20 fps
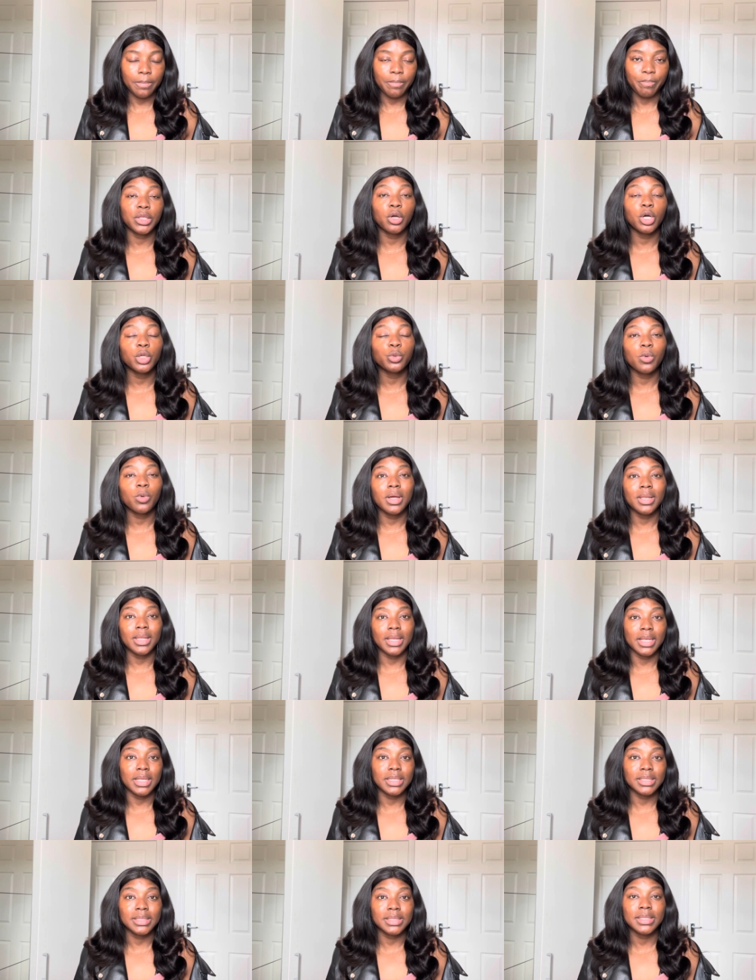Third one
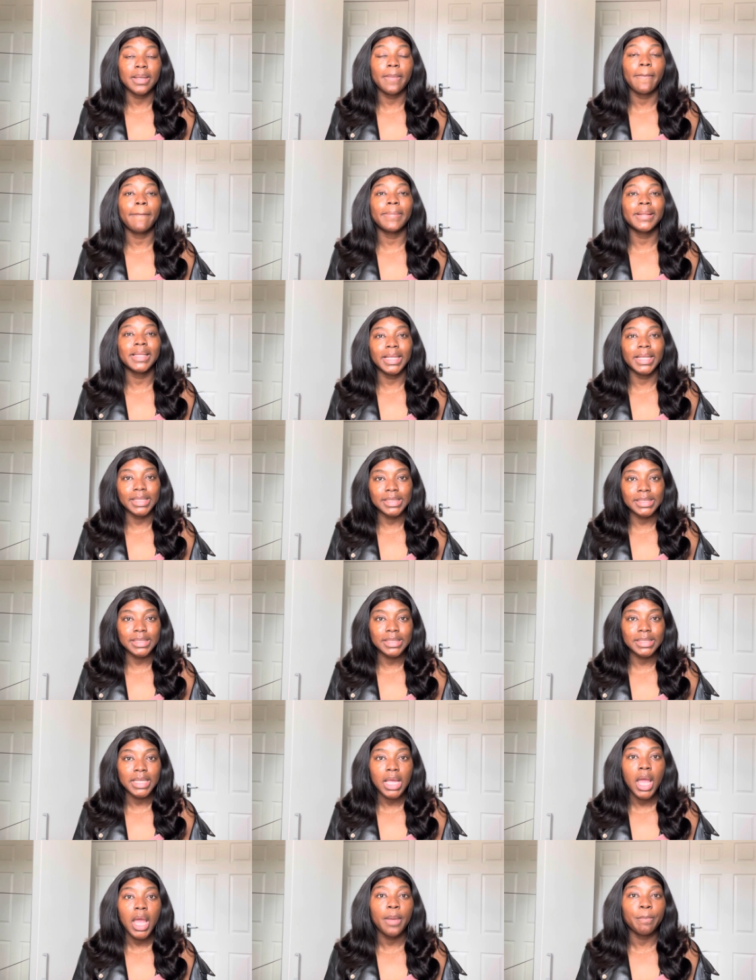is, please
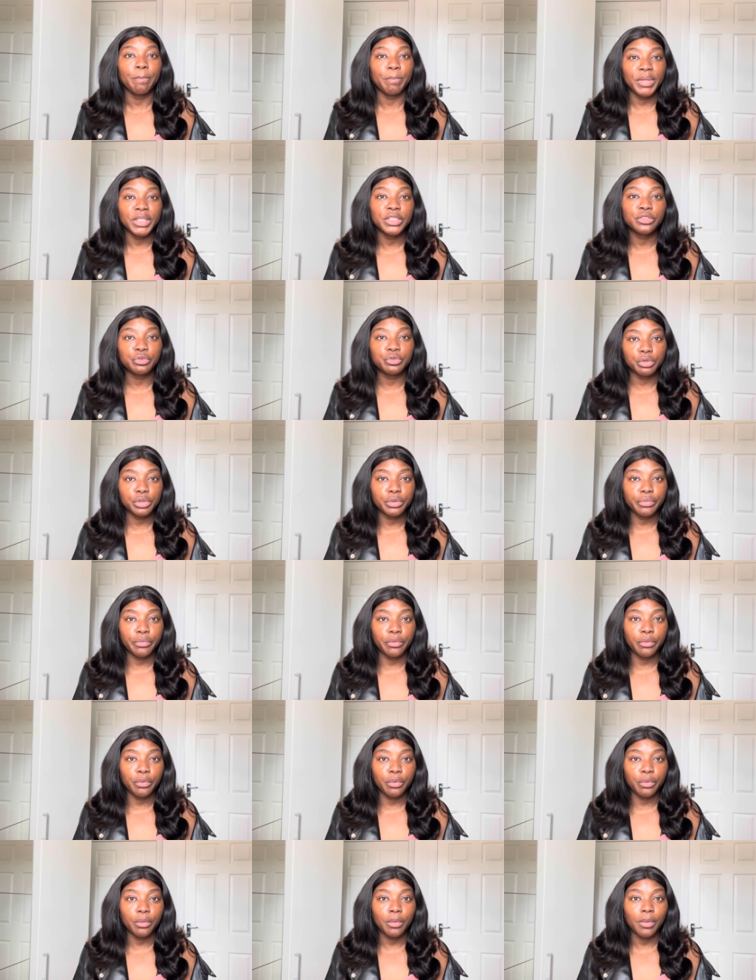Be
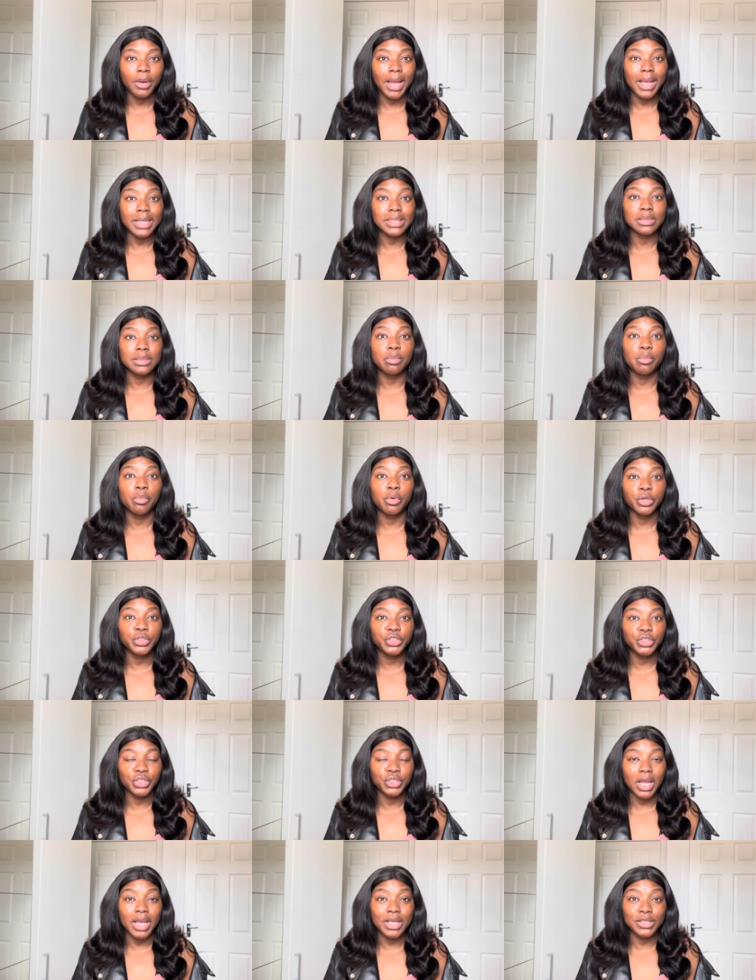truthful as much
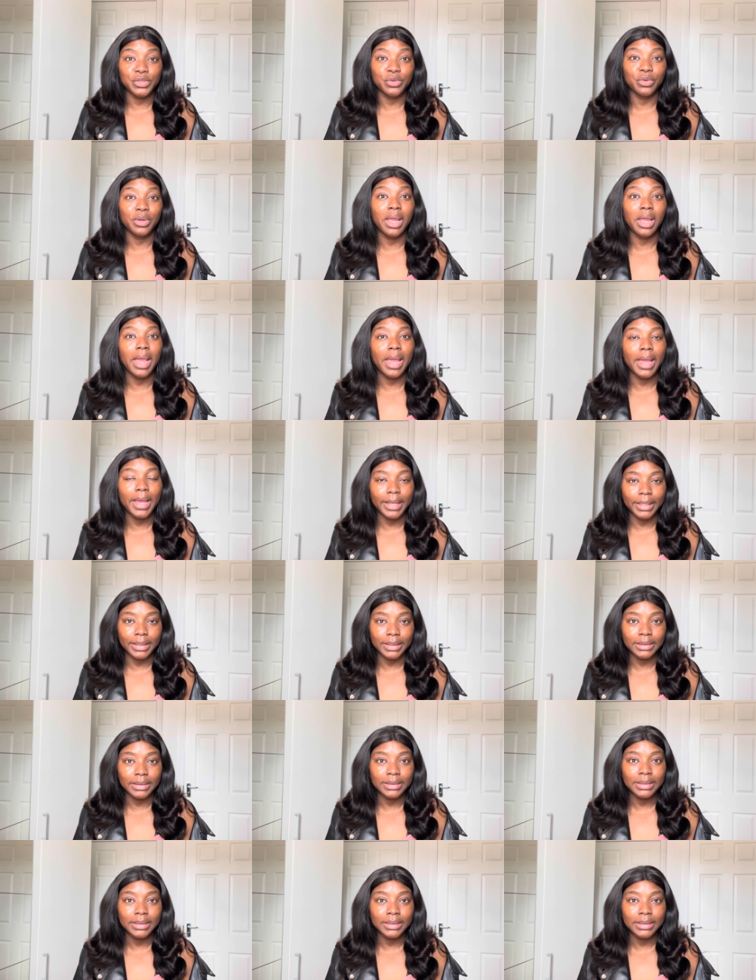as you can.